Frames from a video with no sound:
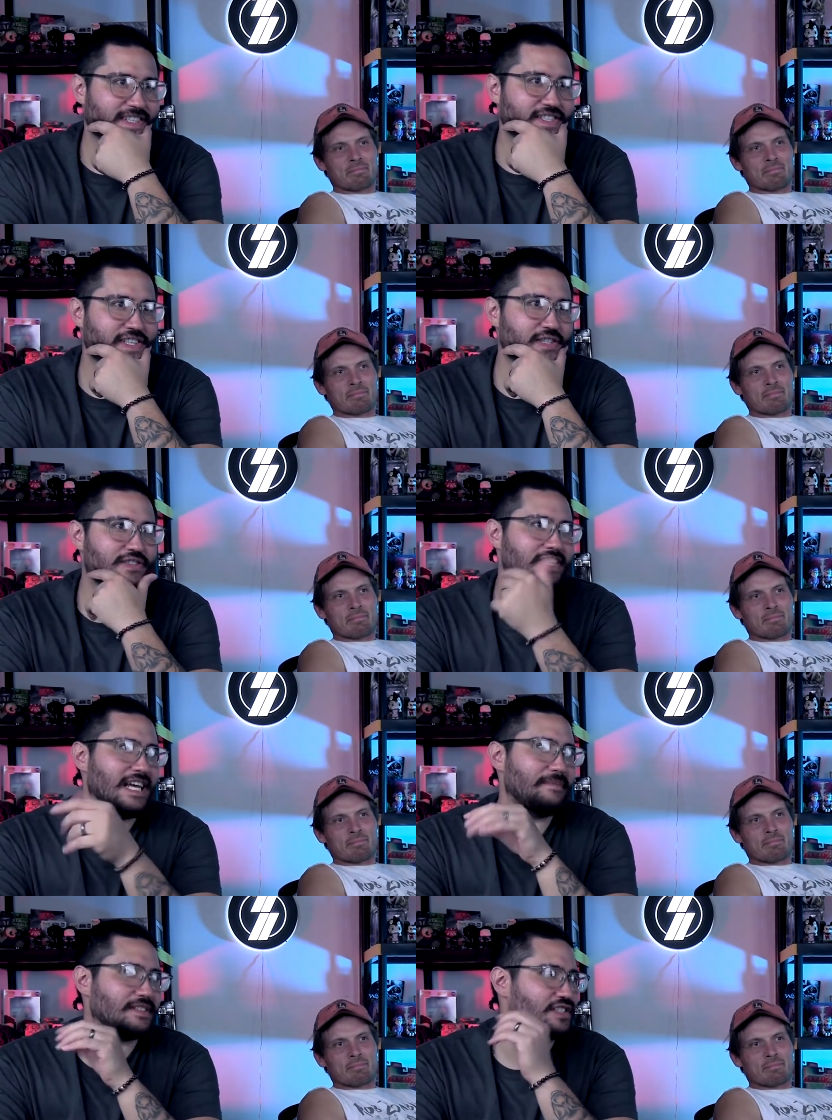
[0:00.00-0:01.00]
Speaker 1: So you see
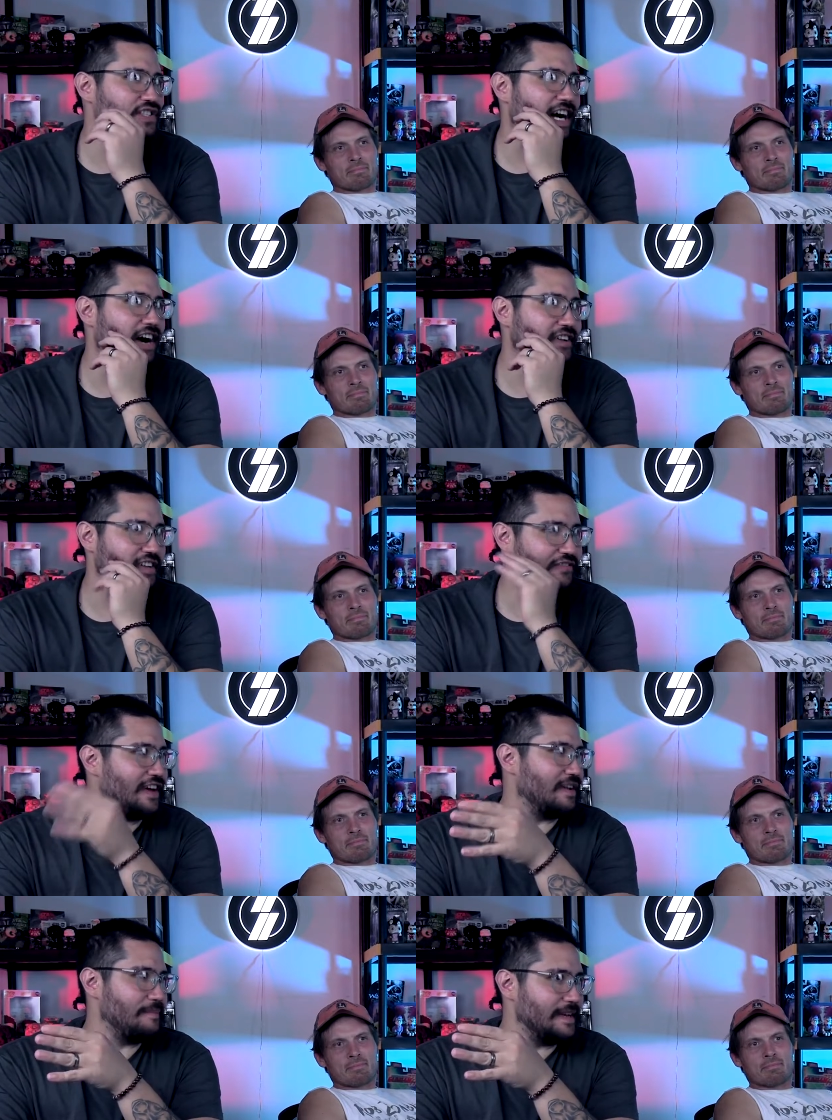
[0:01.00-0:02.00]
him as a child in the
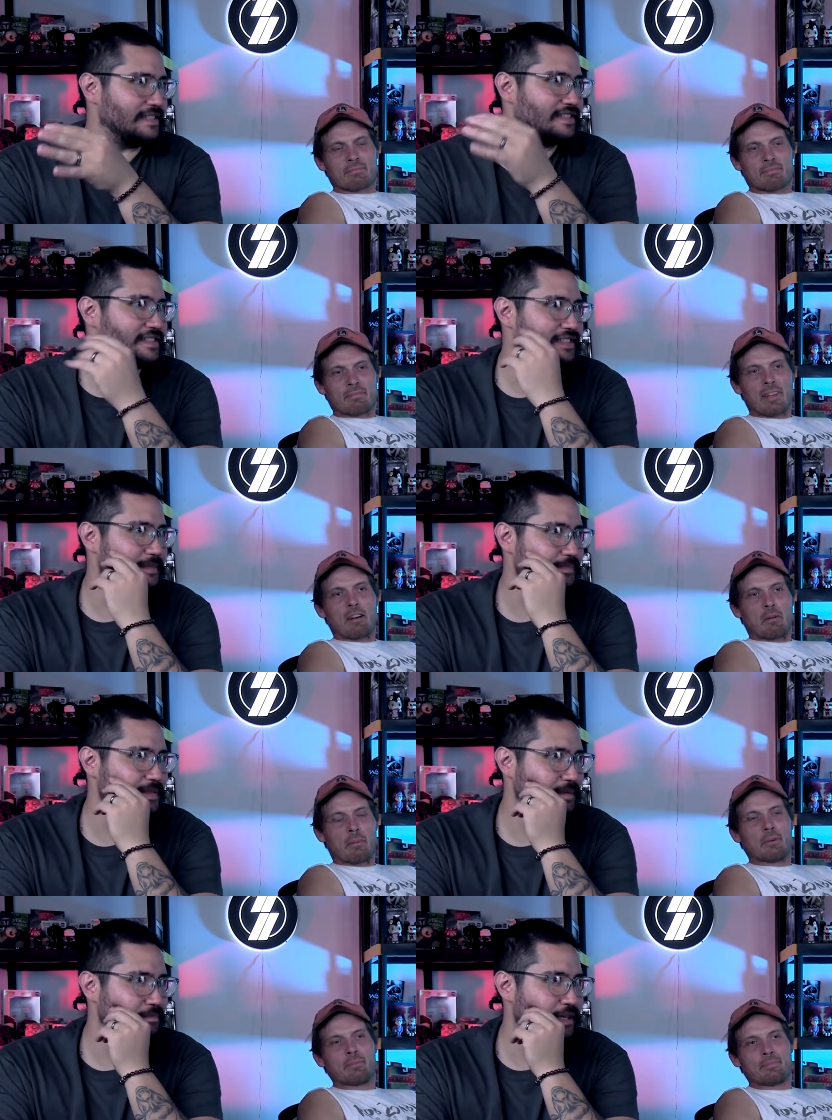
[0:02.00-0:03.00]
Phantom Menace. Terrible.
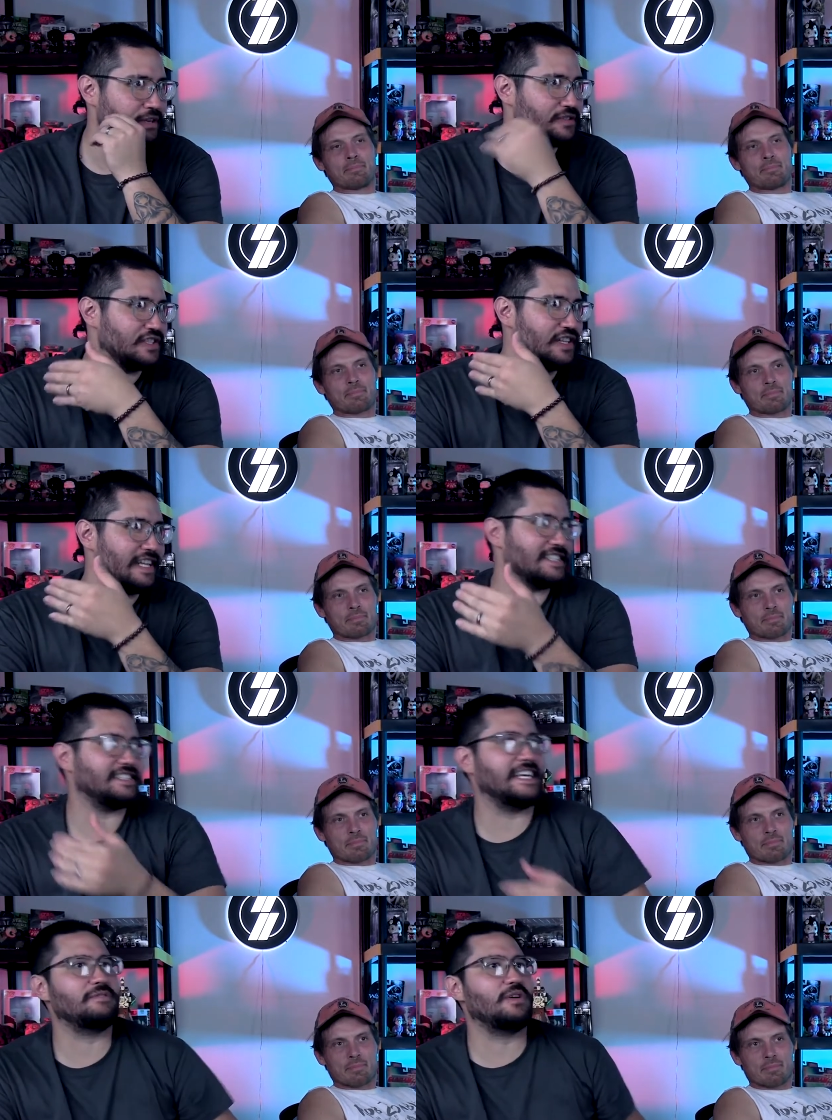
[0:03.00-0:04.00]
But there was a deleted
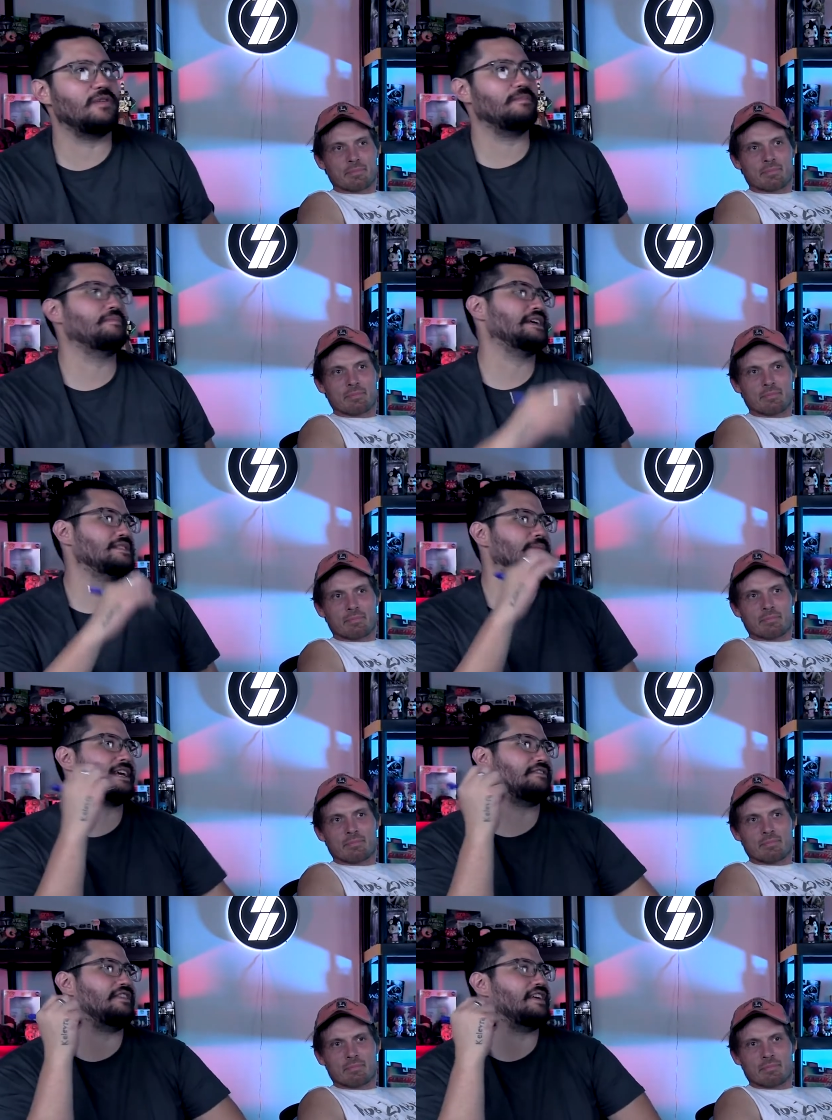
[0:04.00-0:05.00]
scene where he's
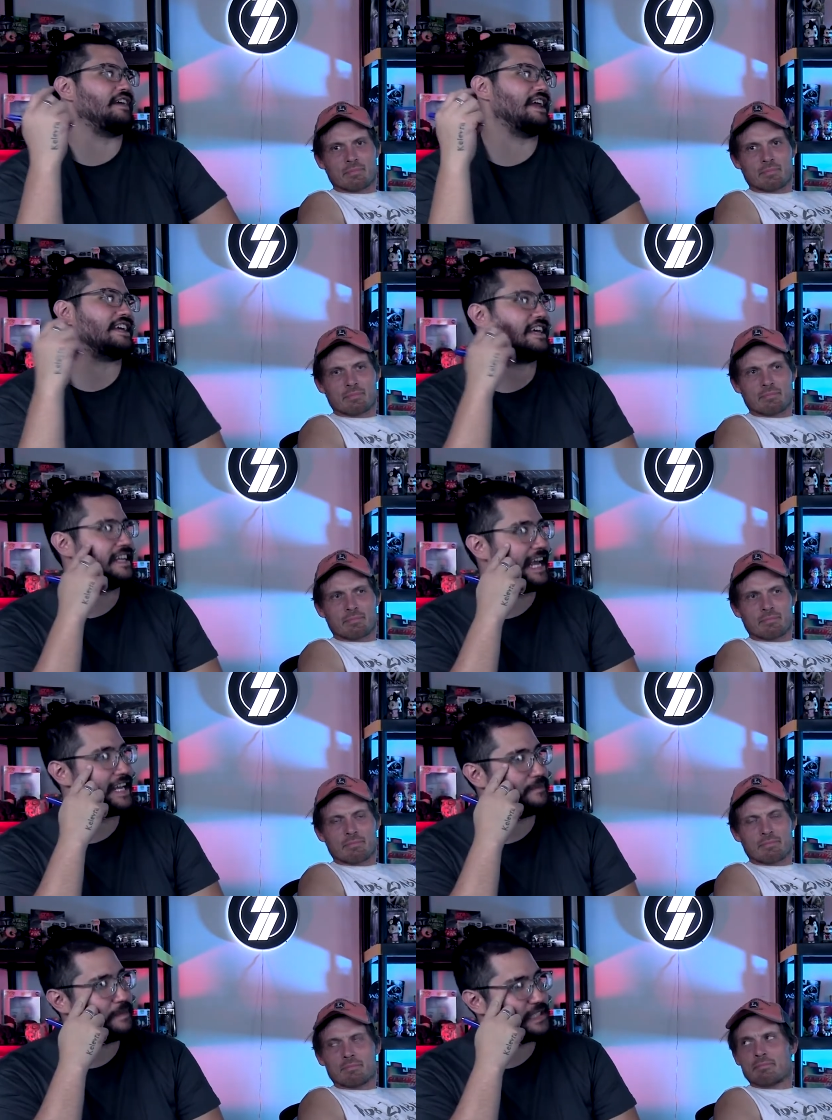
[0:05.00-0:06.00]
making fun of Anakin, and
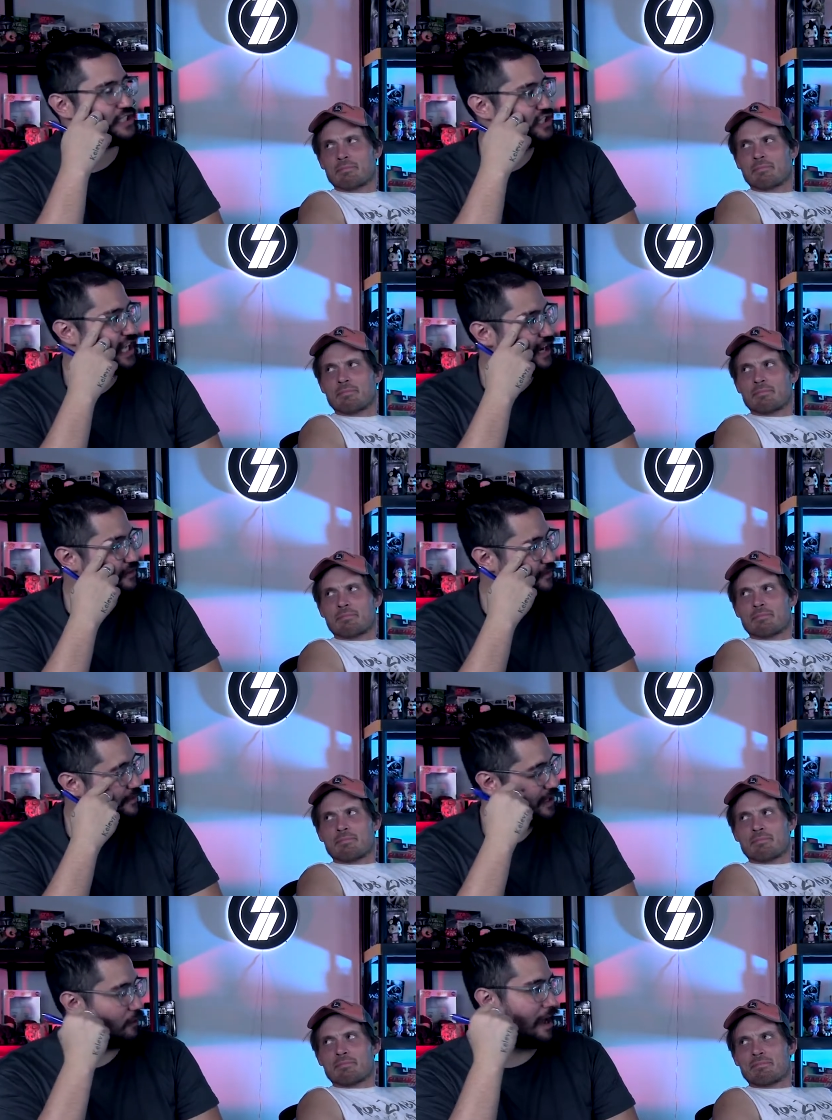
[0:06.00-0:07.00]
Anakin beats the shit out of him,
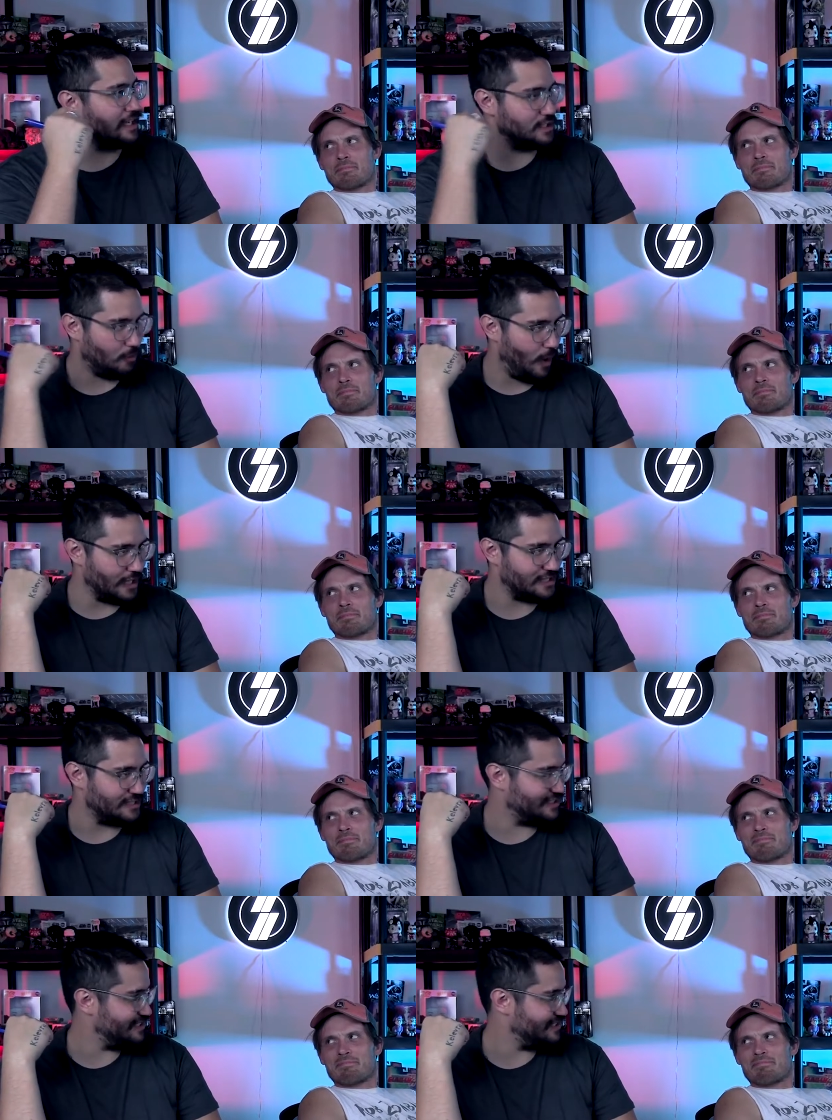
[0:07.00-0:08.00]
and Qui Gon just
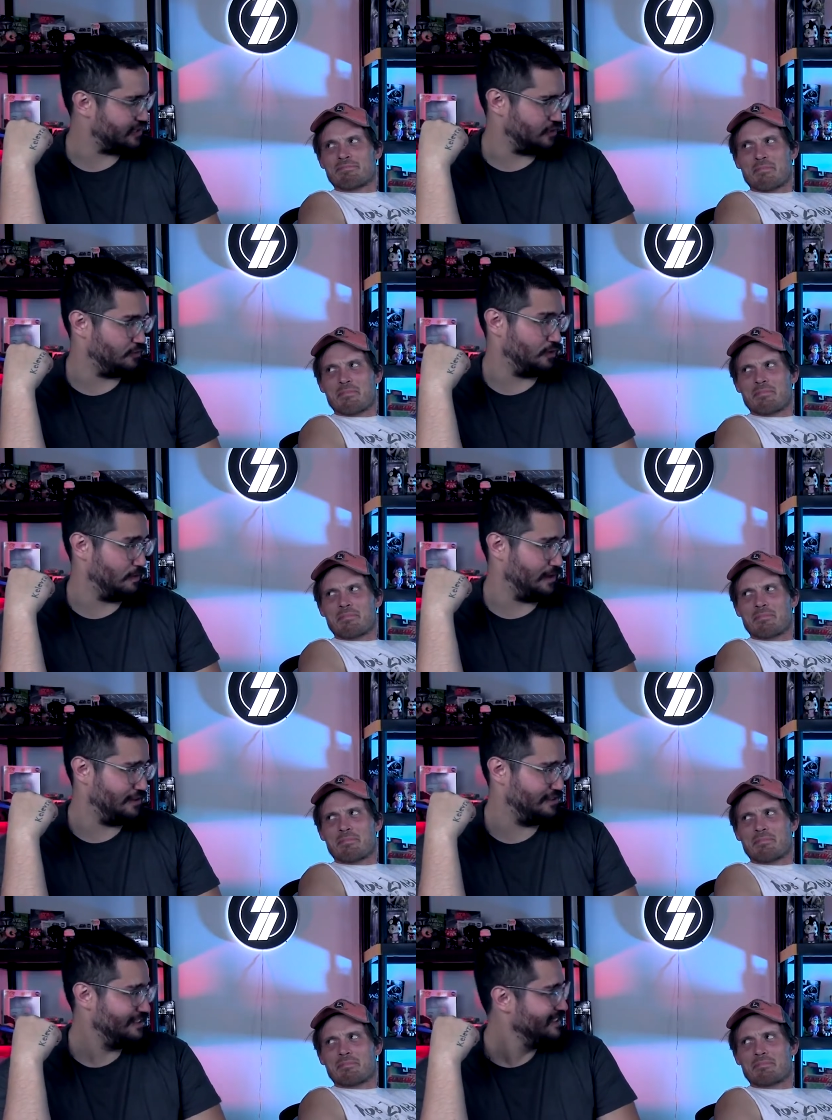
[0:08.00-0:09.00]
watches. Did you feel better?